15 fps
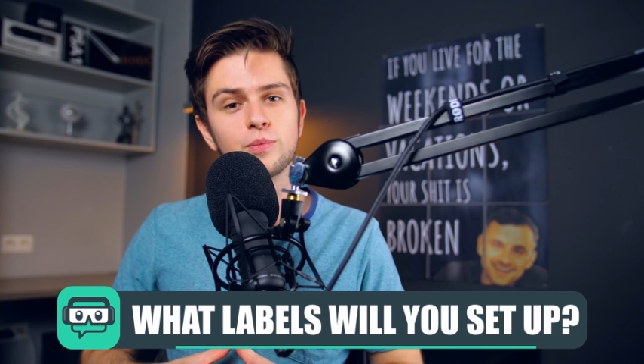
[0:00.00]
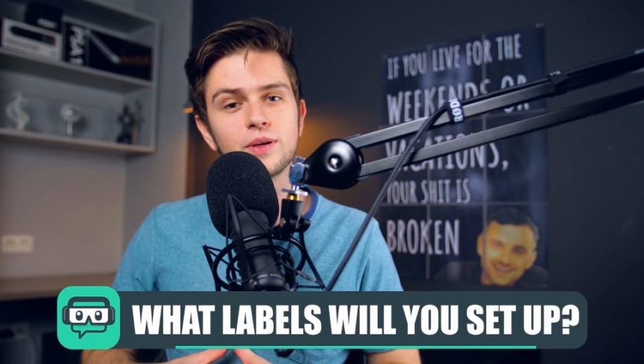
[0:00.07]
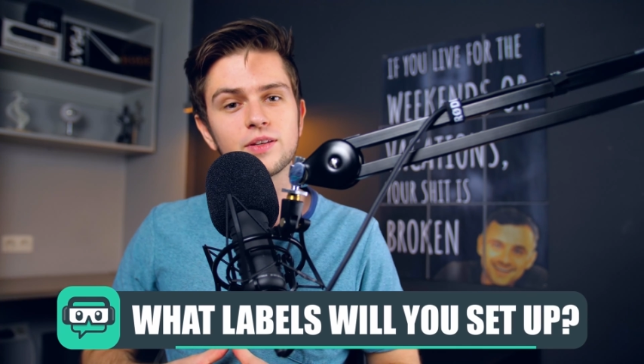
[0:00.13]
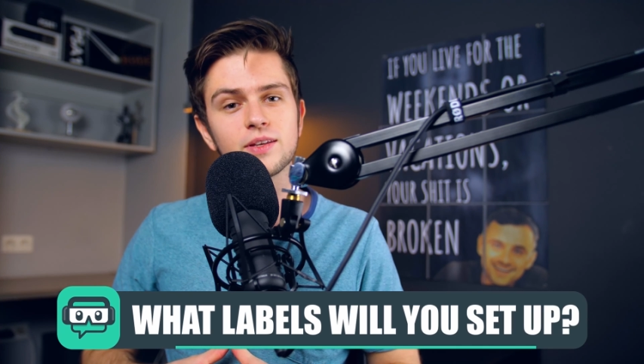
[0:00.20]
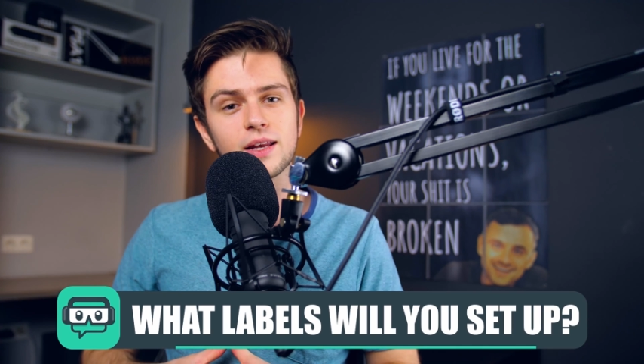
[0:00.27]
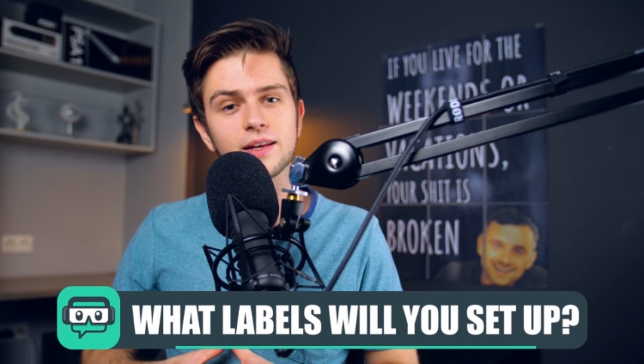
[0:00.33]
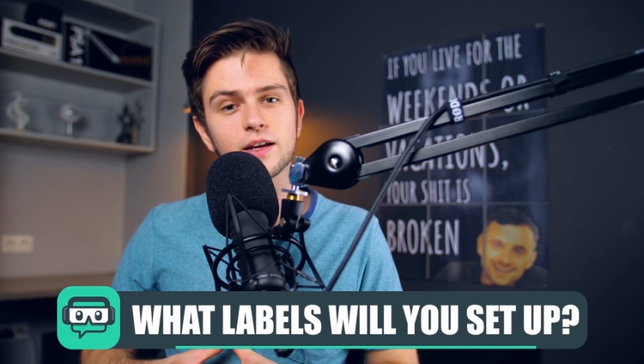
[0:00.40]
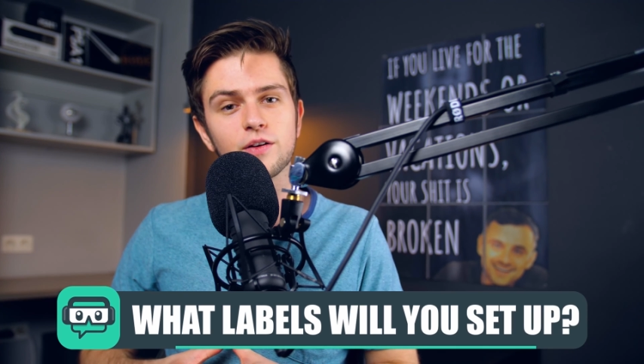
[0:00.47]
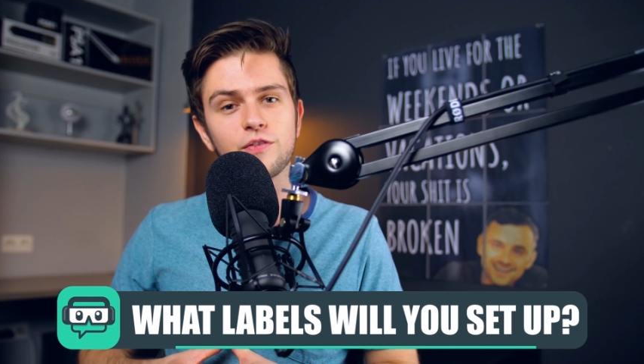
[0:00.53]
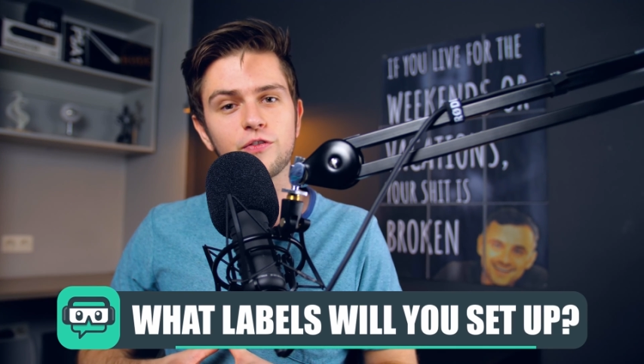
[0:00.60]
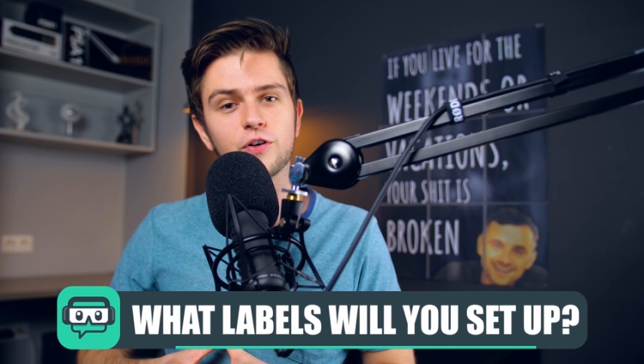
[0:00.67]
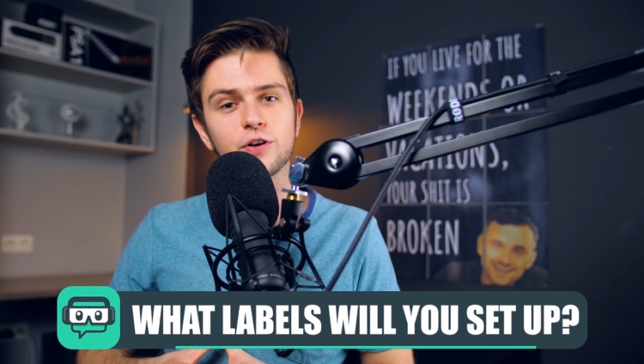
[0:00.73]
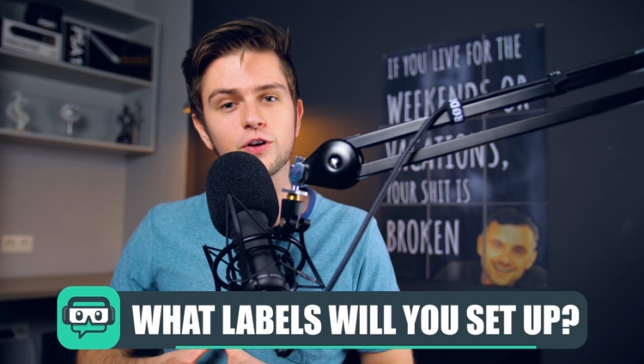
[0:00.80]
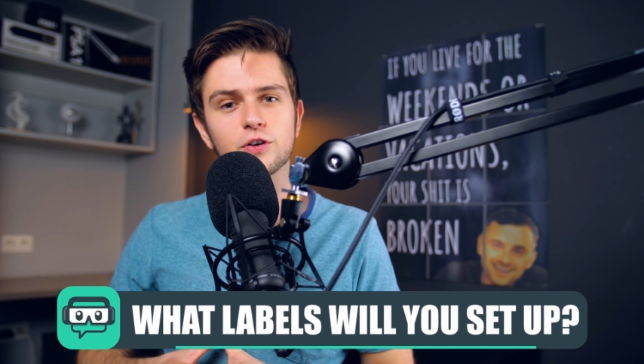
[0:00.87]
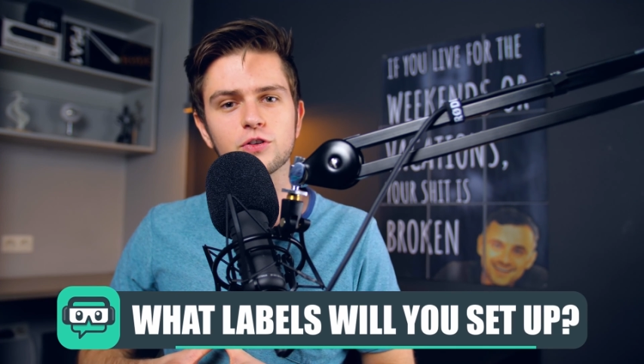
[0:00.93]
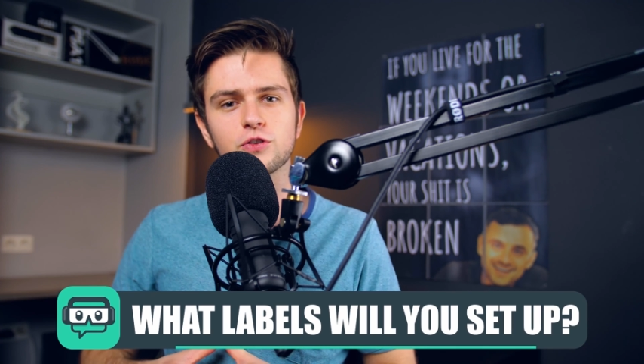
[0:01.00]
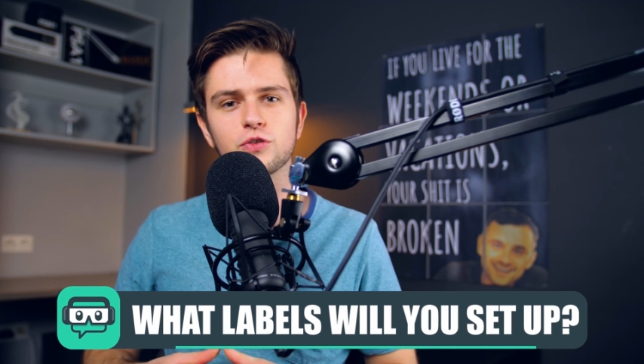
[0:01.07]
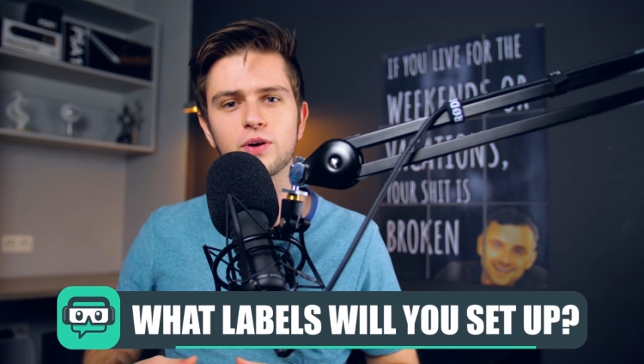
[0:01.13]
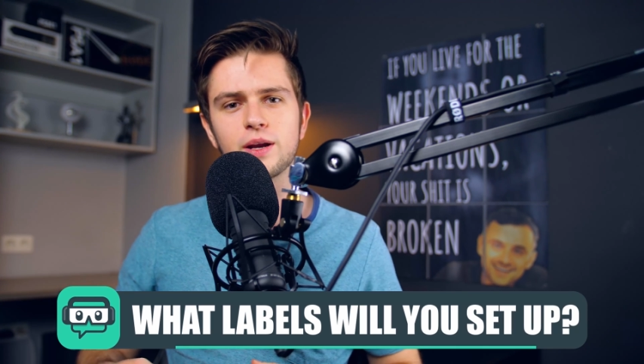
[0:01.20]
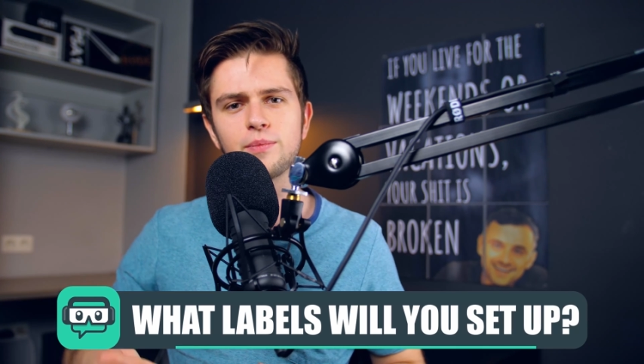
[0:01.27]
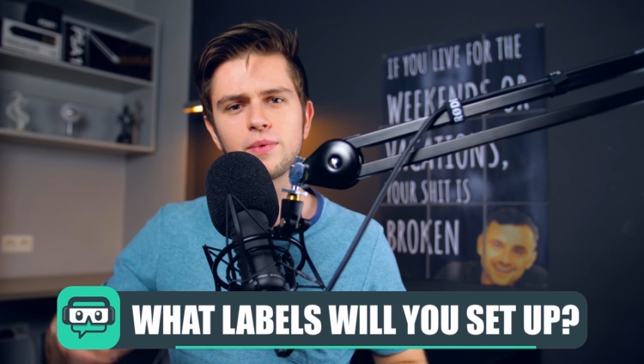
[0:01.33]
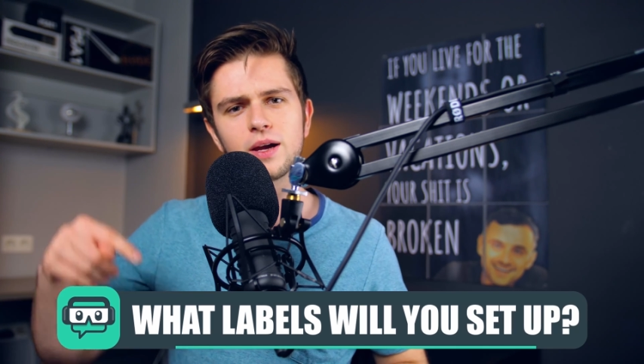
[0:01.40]
be setting up for your
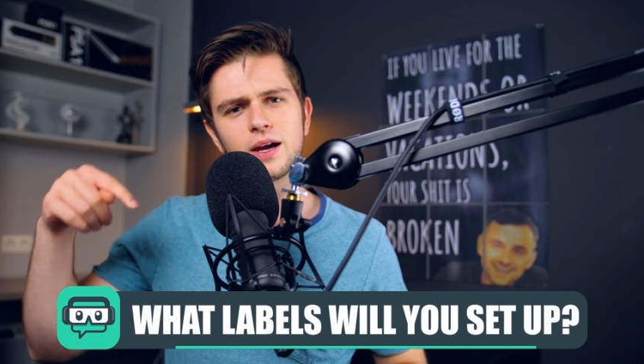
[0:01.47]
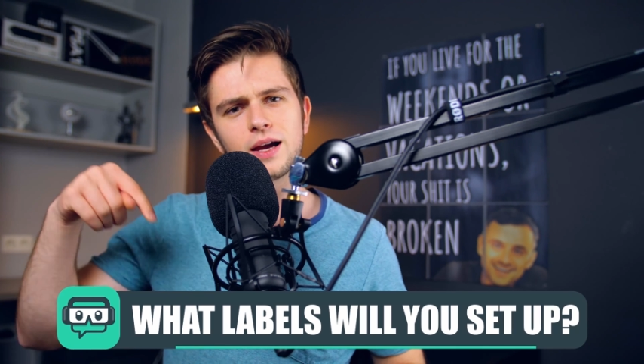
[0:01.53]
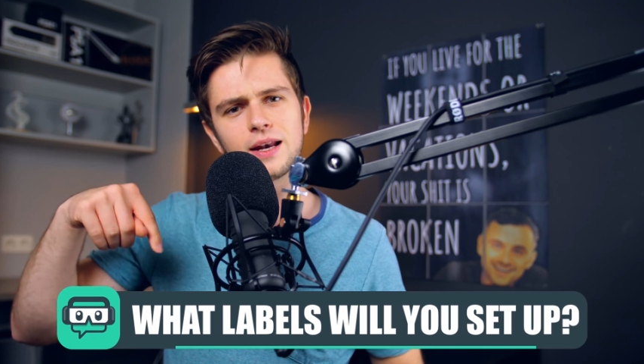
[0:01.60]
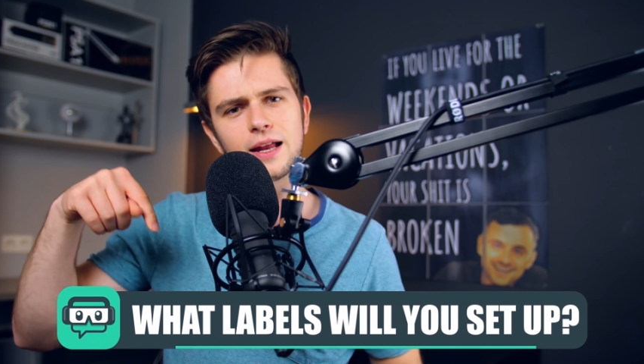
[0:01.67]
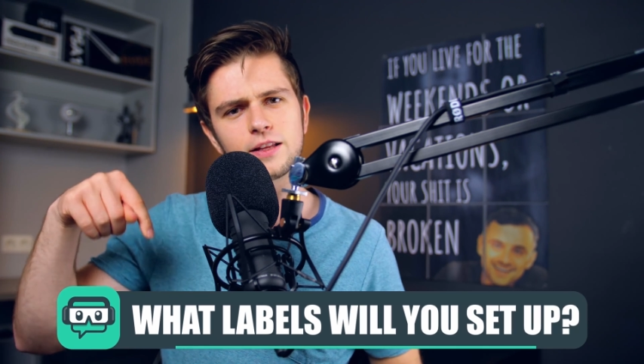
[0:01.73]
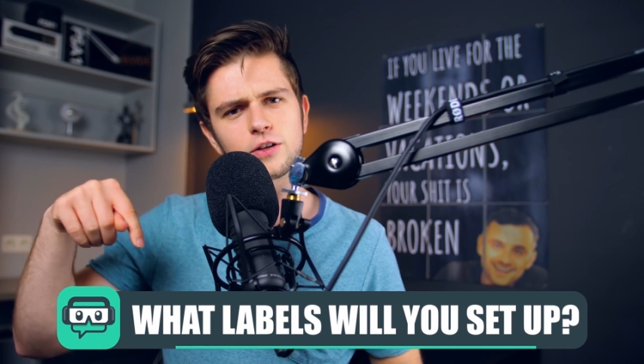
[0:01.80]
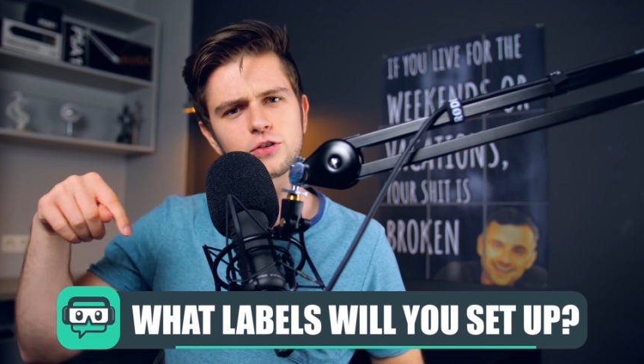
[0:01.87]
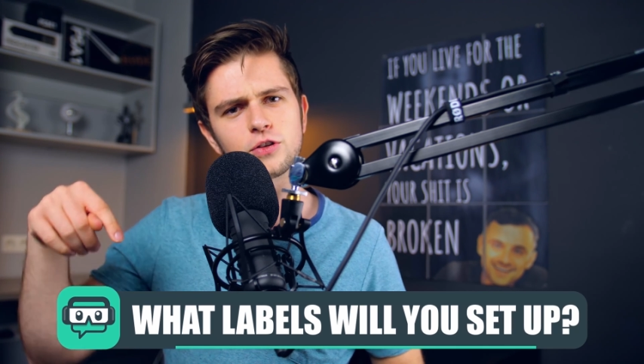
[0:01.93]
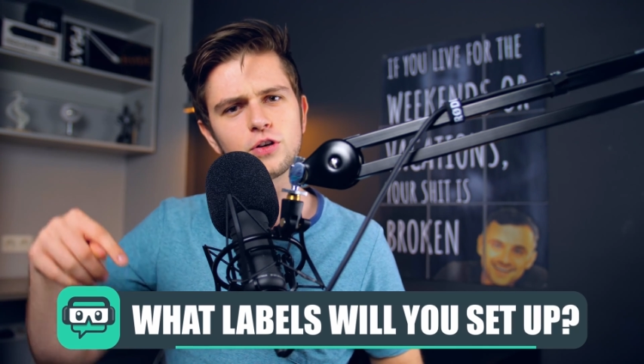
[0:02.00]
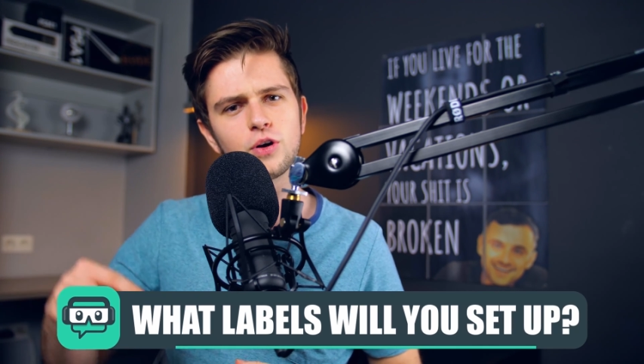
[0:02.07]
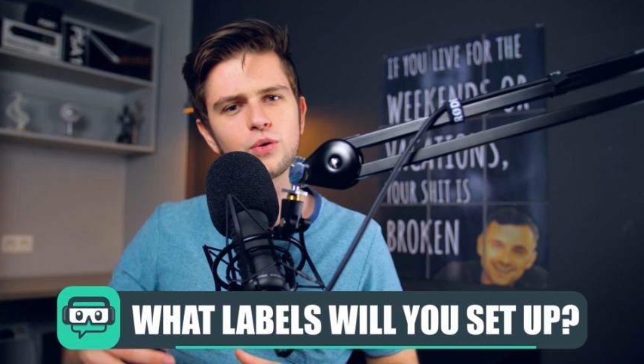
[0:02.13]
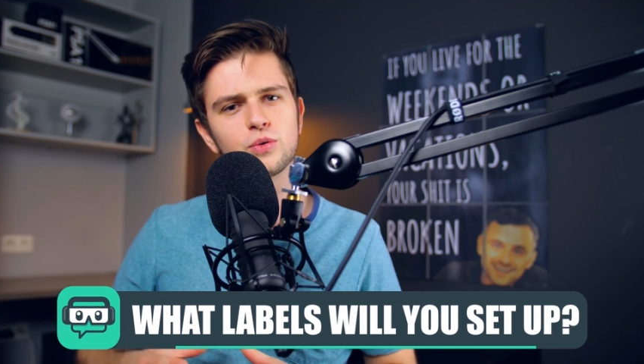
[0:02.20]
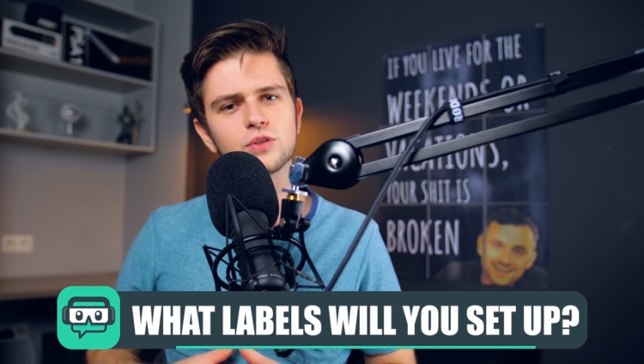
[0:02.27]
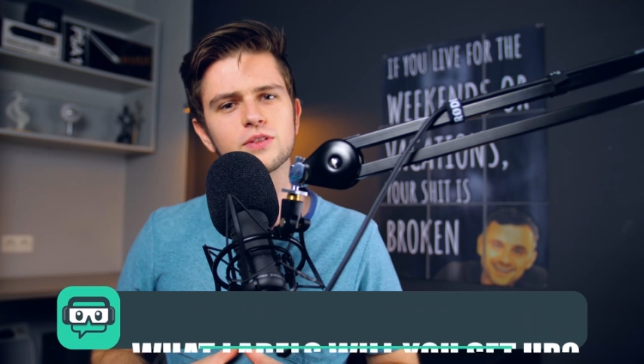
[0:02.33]
stream? Let us know